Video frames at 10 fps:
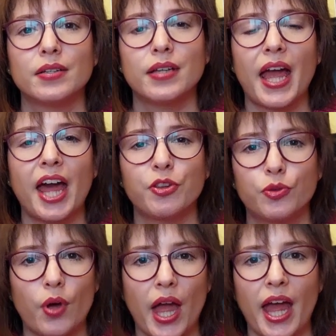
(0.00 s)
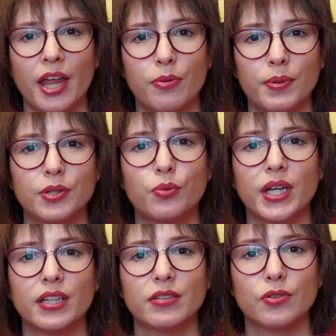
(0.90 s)
head-to-head
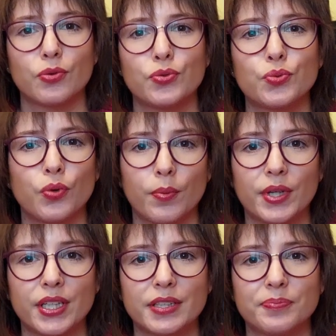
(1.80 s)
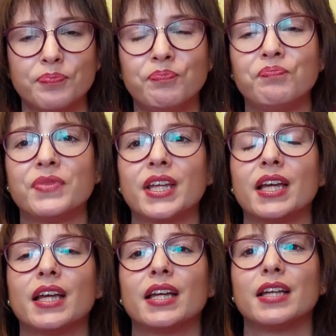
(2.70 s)
between those women.
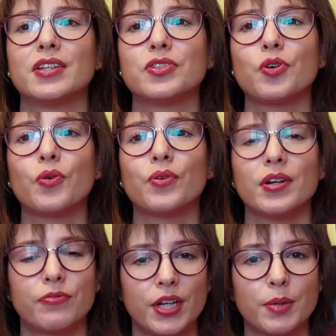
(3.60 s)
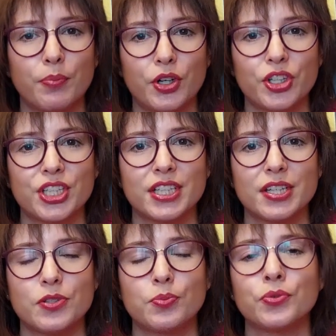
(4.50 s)
So a funny part in
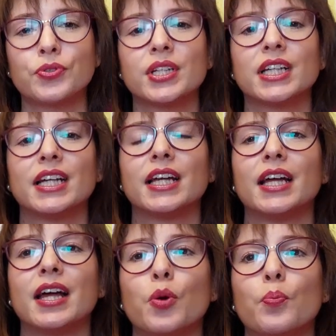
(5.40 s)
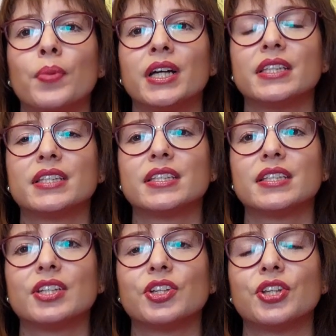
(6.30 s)
this book, but
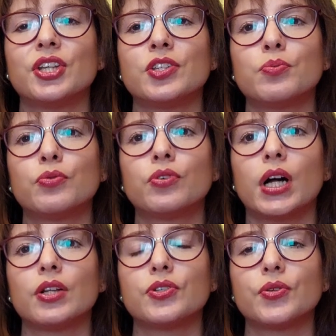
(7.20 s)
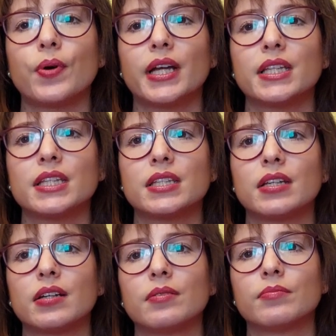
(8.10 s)
this book also ends
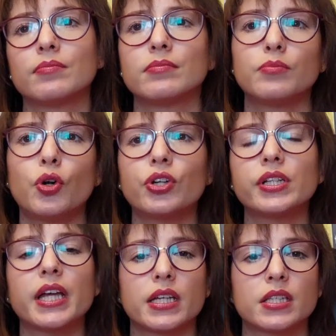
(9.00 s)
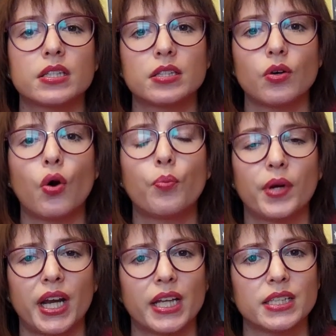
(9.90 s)
in a more or less
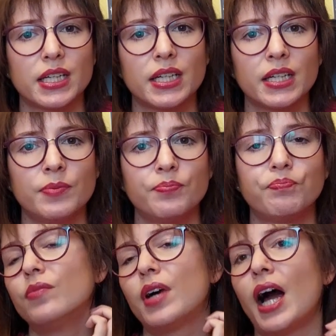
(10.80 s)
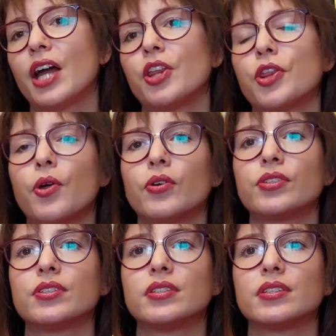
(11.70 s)
open ending. I
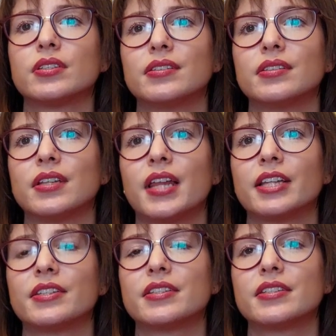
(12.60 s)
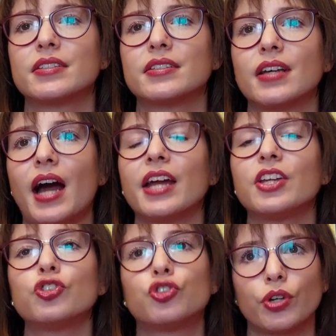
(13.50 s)
thought that I
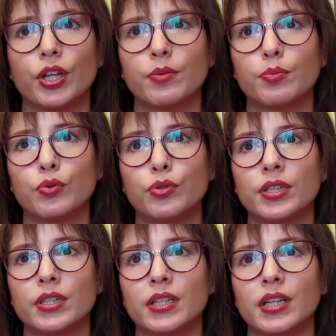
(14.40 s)
enjoyed the book